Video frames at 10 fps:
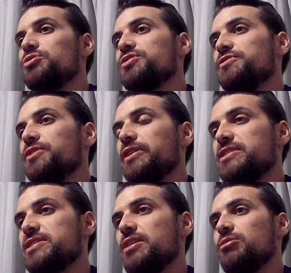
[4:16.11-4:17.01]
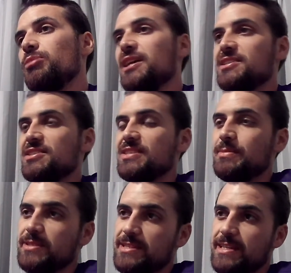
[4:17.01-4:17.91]
So if you go to sell the place and
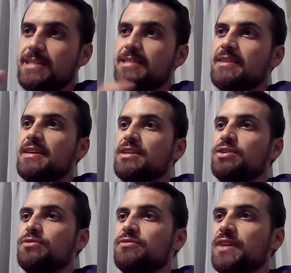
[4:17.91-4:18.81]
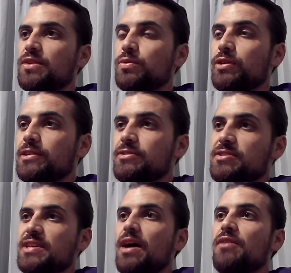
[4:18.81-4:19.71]
someone sees it that you have done the work
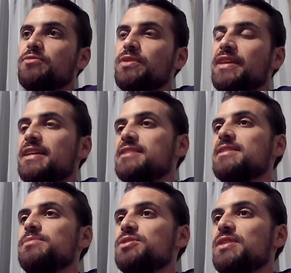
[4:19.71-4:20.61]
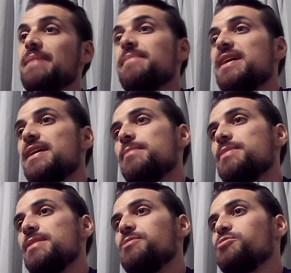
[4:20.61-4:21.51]
yourself with that exemption, they may be
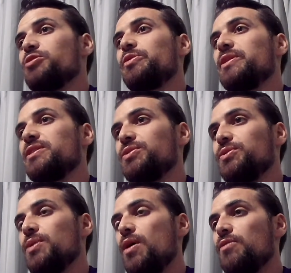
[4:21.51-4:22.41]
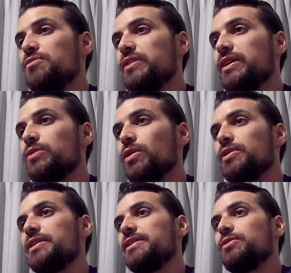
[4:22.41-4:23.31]
a bit more critical of the
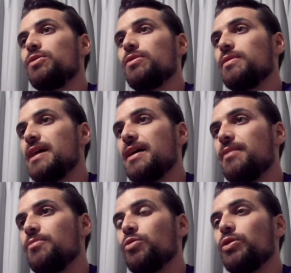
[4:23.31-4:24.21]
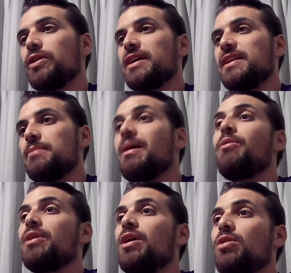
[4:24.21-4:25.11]
quality or work, and they may
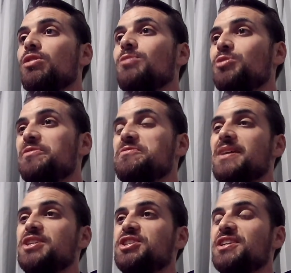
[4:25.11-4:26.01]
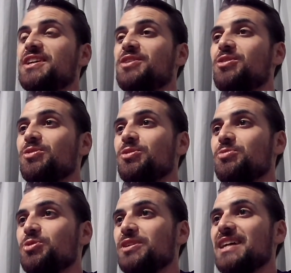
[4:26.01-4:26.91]
want a whole lot more information and a whole lot
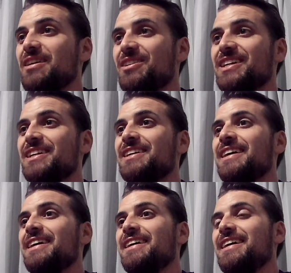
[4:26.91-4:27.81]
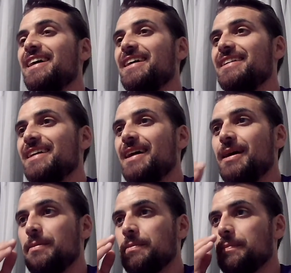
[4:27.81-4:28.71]
more clarity, and
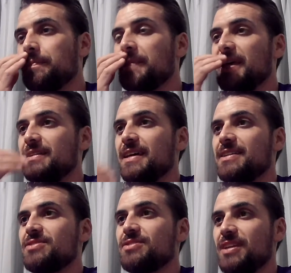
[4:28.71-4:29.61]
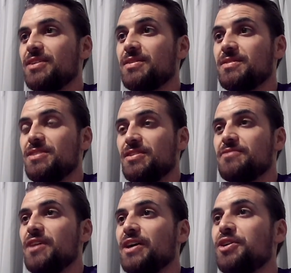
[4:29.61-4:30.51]
to
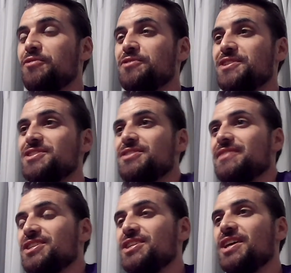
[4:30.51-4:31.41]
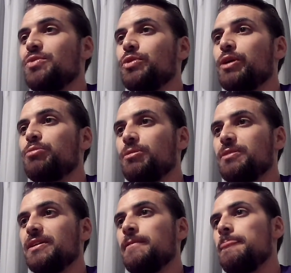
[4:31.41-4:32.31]
find confidence that you've actually done the work properly.